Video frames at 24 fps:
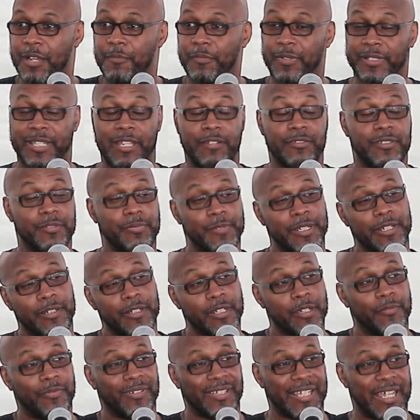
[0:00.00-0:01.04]
But that was the
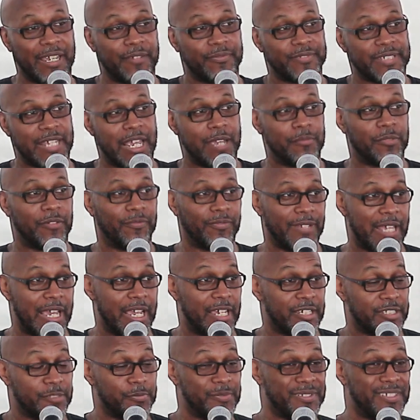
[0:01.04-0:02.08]
beginning of a lifetime of
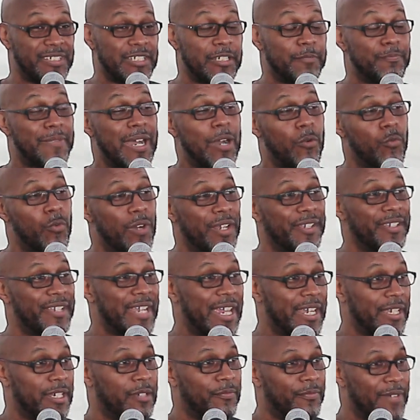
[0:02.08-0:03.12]
lies, deceived by one
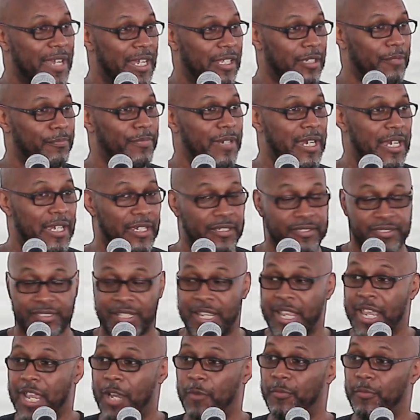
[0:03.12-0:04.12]
night of alibis.